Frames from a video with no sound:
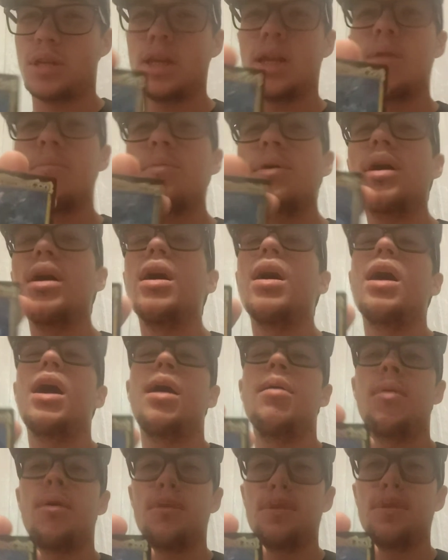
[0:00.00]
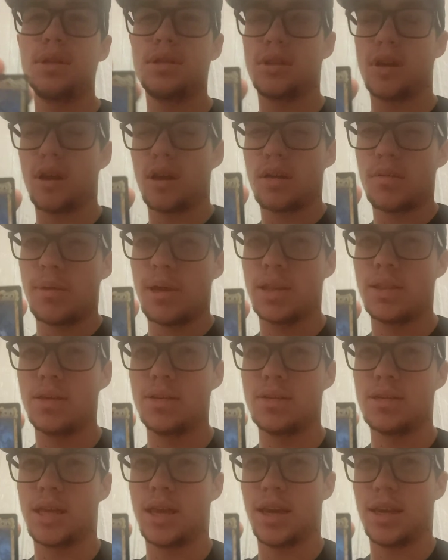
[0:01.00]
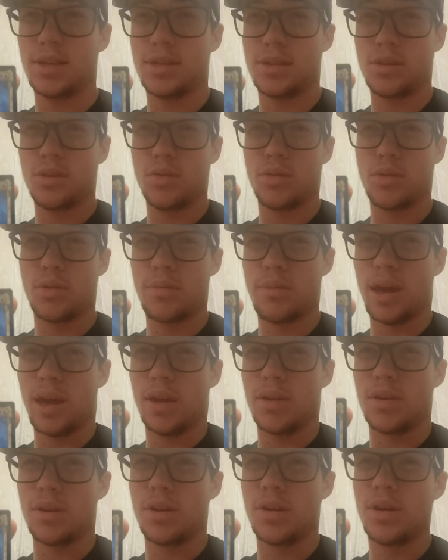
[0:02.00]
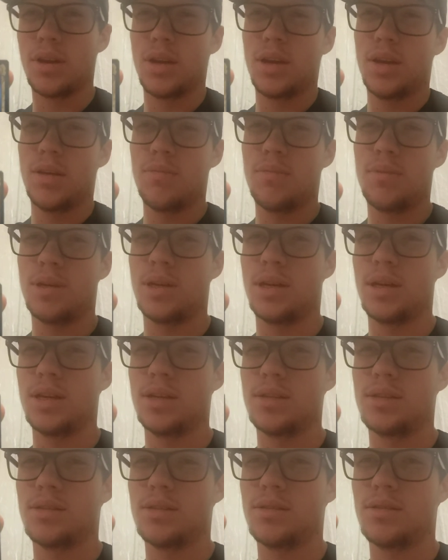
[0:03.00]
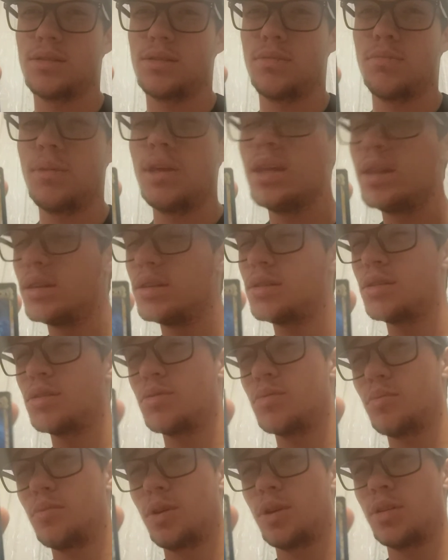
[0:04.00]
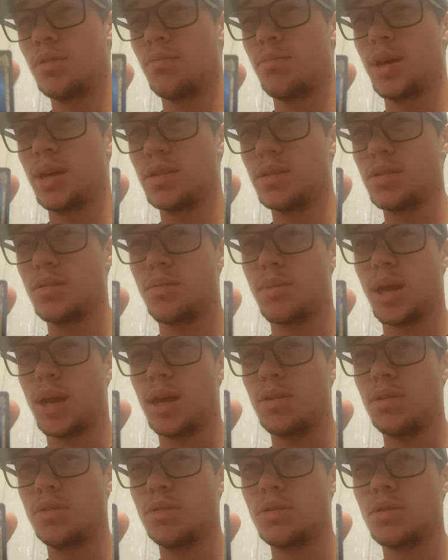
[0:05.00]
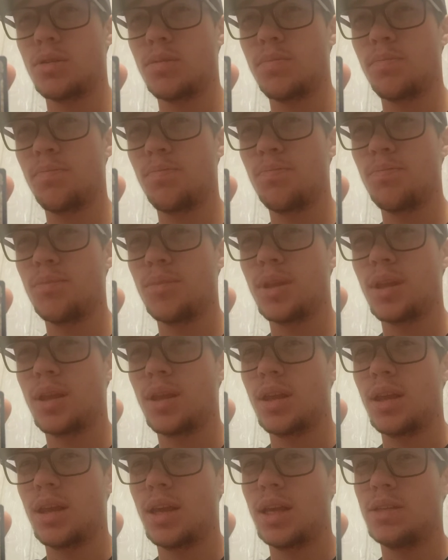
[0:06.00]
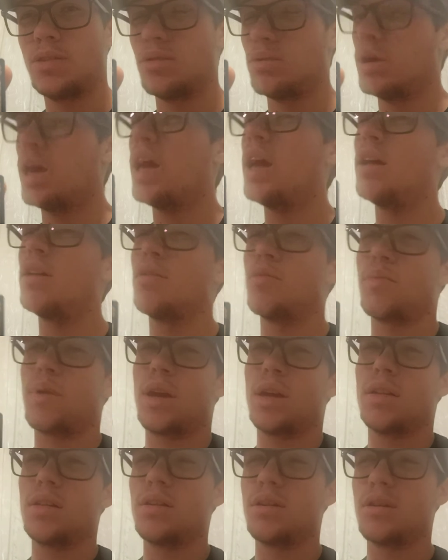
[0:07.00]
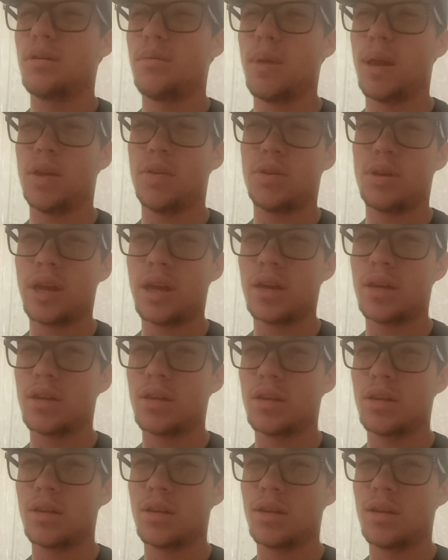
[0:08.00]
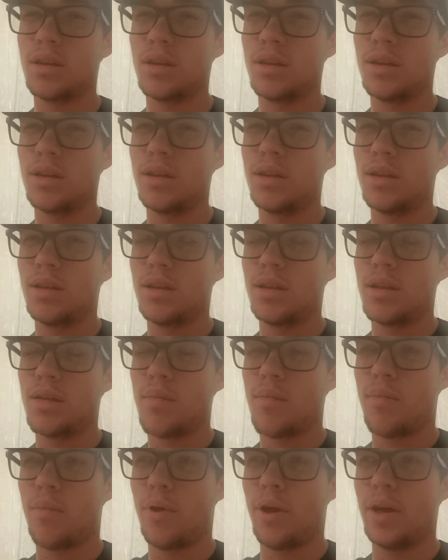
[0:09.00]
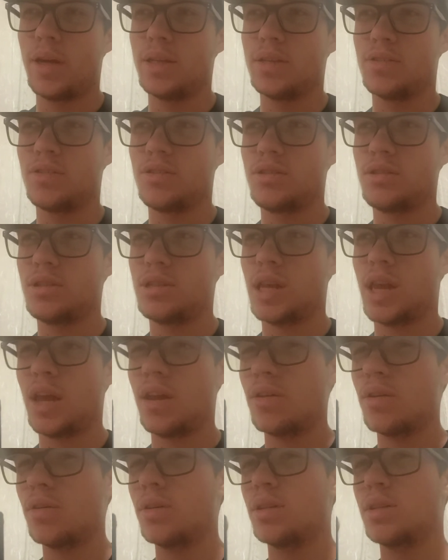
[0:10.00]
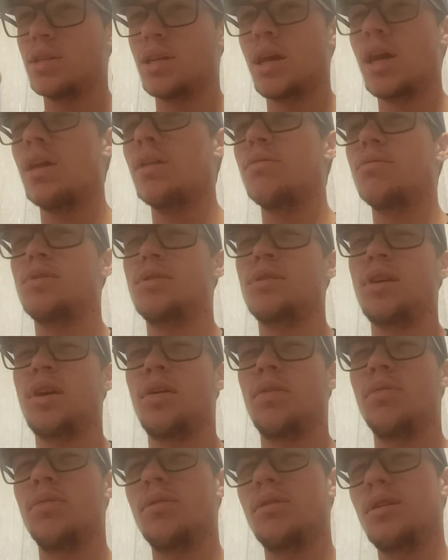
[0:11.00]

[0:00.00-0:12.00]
And I'm only talking about this as though commander, because to me this is one of the best commanders. It's okay in a regular commander deck, but in standard it's kind of slow.